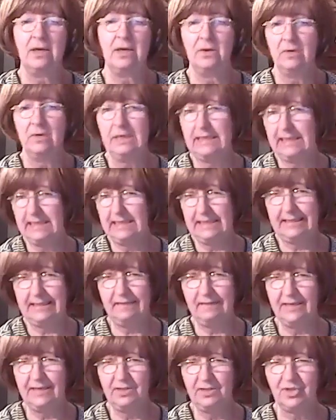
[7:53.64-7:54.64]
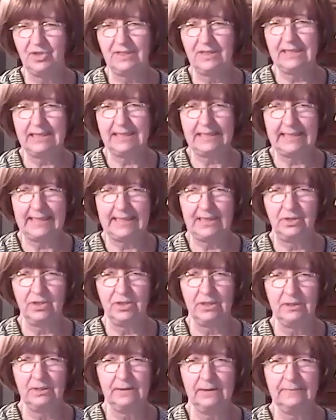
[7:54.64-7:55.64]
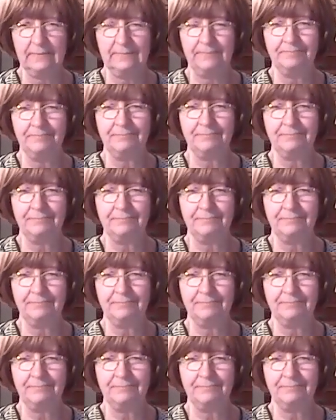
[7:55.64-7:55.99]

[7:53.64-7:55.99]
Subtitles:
Early intervention is essential.